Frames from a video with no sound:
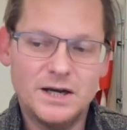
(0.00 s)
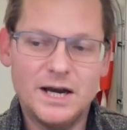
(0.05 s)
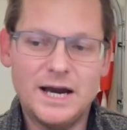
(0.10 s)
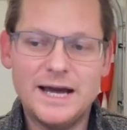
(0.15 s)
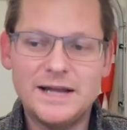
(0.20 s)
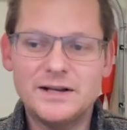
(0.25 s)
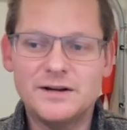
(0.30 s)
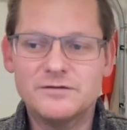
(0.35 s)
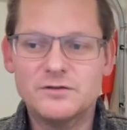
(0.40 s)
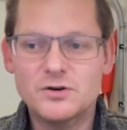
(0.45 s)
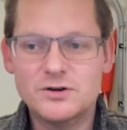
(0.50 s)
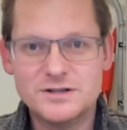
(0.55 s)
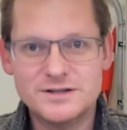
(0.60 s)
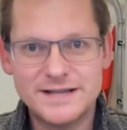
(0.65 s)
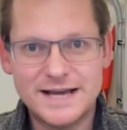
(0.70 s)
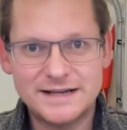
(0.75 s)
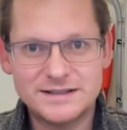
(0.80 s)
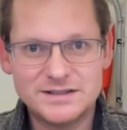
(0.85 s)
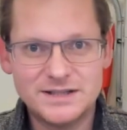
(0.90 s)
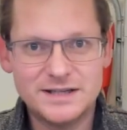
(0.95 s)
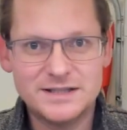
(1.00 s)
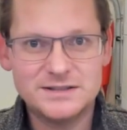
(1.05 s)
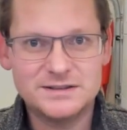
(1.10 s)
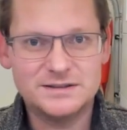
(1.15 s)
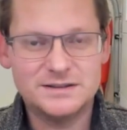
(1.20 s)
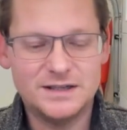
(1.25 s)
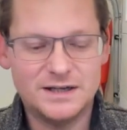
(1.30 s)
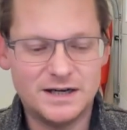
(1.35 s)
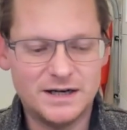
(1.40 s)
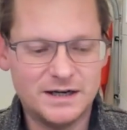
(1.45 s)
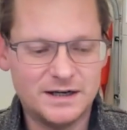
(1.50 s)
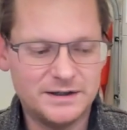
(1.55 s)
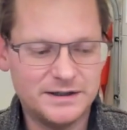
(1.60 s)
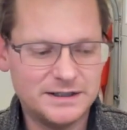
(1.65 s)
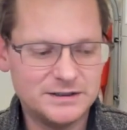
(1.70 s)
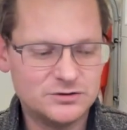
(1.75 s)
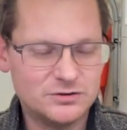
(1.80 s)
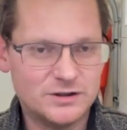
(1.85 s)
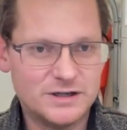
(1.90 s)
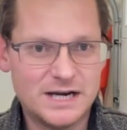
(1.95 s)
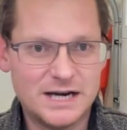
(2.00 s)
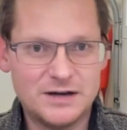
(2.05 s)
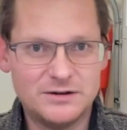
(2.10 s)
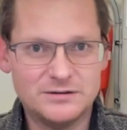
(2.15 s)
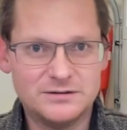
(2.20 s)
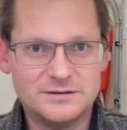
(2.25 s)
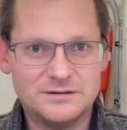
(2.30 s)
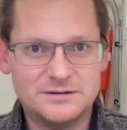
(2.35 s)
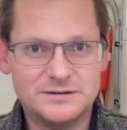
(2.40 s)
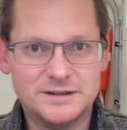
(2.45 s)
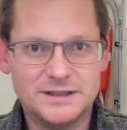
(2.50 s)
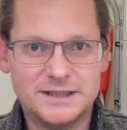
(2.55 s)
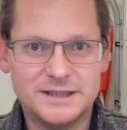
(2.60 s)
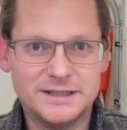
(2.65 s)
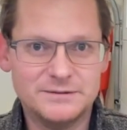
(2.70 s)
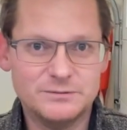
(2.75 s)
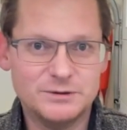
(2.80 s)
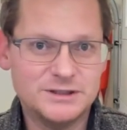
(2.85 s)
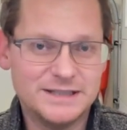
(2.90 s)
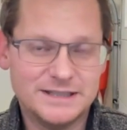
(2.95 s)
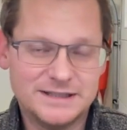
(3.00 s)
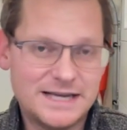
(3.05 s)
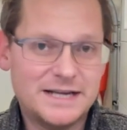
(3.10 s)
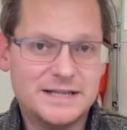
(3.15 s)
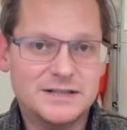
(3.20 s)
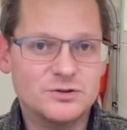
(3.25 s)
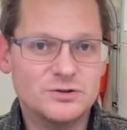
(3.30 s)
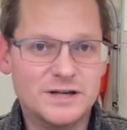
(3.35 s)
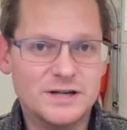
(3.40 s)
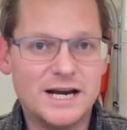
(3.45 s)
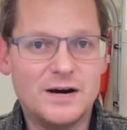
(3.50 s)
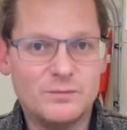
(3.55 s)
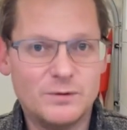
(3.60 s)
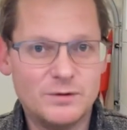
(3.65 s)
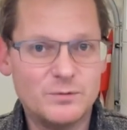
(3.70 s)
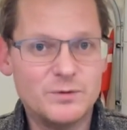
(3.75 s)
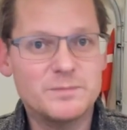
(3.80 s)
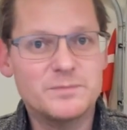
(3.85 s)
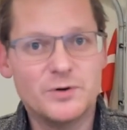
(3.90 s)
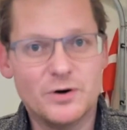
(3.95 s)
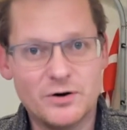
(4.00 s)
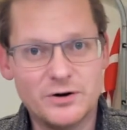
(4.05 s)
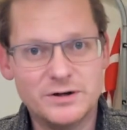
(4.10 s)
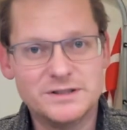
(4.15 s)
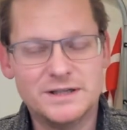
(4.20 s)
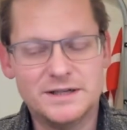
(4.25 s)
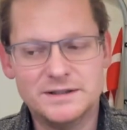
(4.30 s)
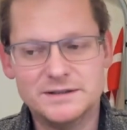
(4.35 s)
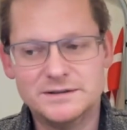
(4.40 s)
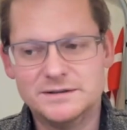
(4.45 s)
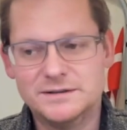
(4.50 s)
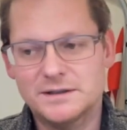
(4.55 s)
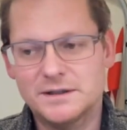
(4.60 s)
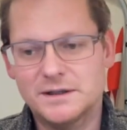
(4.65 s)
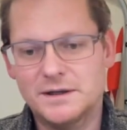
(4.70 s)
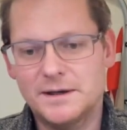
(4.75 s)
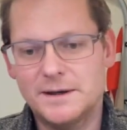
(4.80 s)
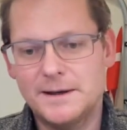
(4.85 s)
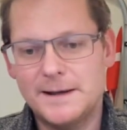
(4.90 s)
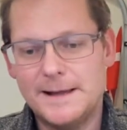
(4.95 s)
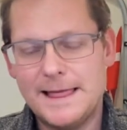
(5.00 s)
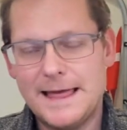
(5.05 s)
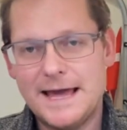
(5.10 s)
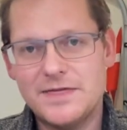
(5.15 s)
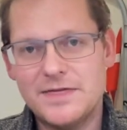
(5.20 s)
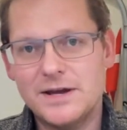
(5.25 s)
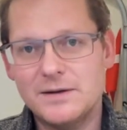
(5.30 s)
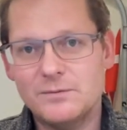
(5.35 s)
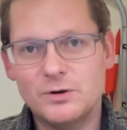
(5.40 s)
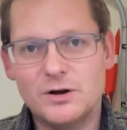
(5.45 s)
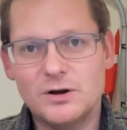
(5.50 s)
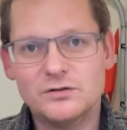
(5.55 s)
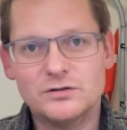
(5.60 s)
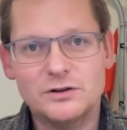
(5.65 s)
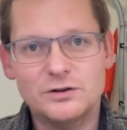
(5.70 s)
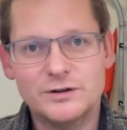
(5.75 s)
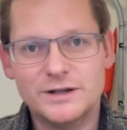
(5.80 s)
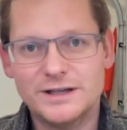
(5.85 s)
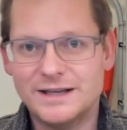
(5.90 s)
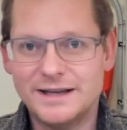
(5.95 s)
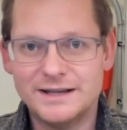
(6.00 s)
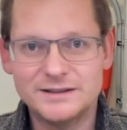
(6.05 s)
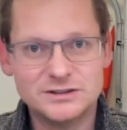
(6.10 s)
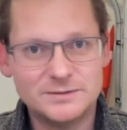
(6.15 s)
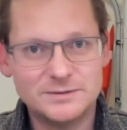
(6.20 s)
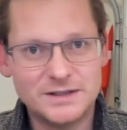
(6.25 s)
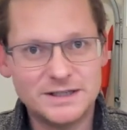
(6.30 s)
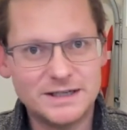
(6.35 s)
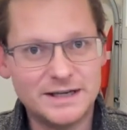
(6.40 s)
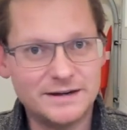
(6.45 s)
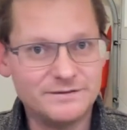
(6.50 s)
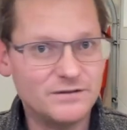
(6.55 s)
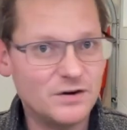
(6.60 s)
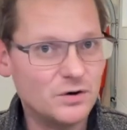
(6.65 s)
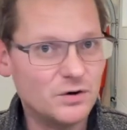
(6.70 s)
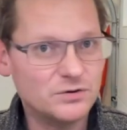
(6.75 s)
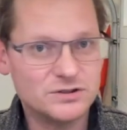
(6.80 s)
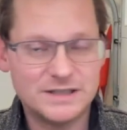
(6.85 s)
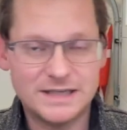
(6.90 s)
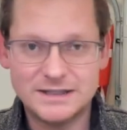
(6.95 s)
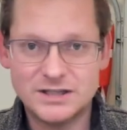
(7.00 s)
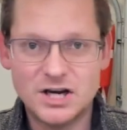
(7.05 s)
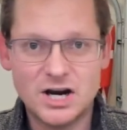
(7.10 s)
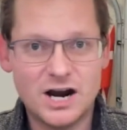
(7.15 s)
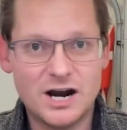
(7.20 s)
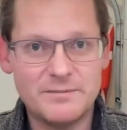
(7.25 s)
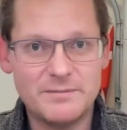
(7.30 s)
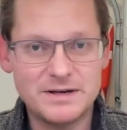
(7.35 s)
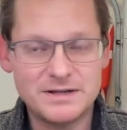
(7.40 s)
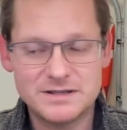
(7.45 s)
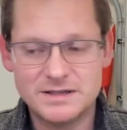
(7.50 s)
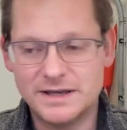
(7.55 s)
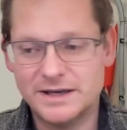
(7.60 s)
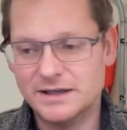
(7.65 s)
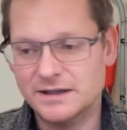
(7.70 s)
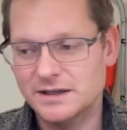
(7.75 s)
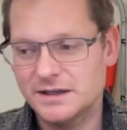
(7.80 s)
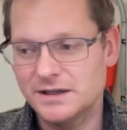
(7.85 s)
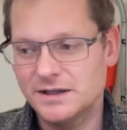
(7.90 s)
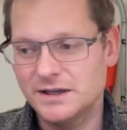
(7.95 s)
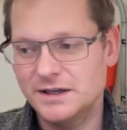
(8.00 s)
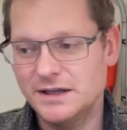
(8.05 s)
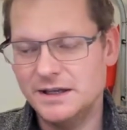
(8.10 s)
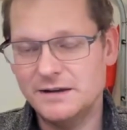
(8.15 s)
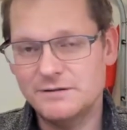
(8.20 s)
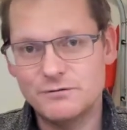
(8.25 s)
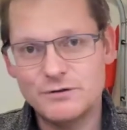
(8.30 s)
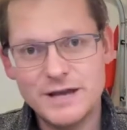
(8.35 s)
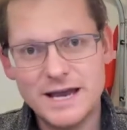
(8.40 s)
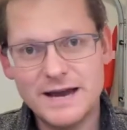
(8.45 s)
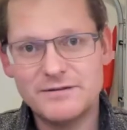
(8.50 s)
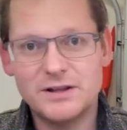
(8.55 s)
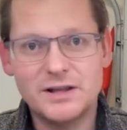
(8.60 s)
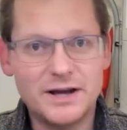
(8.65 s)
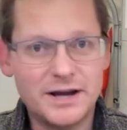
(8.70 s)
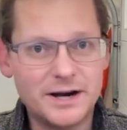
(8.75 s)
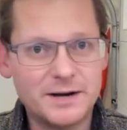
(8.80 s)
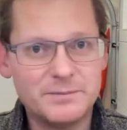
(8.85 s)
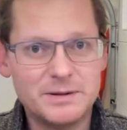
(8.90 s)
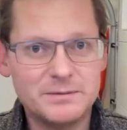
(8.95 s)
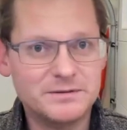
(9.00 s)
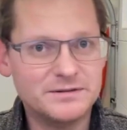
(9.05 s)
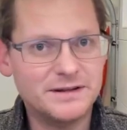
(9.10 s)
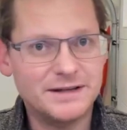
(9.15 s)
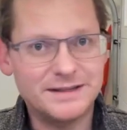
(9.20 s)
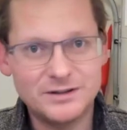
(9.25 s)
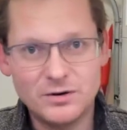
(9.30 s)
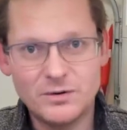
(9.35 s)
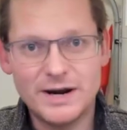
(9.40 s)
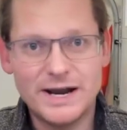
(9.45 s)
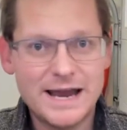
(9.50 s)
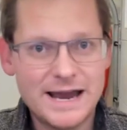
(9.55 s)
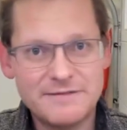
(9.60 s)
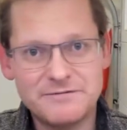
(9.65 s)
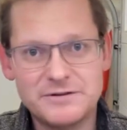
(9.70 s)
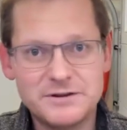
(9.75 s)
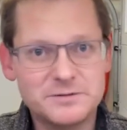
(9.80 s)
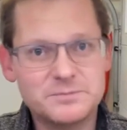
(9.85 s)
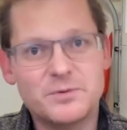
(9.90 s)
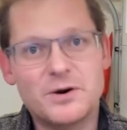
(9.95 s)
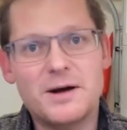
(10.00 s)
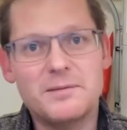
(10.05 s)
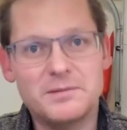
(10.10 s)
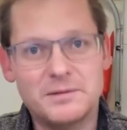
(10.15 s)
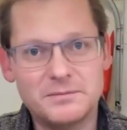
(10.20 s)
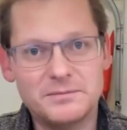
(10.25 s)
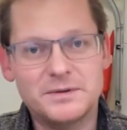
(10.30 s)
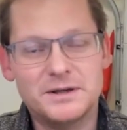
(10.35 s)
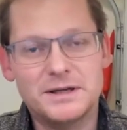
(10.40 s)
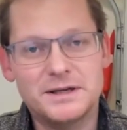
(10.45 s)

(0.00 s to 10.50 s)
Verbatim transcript: and of course that takes uh, into account uh, we take that into account when we prioritize and then we also look at like something like votes and comments. Like if we have a lot of people saying, no, I have this problem,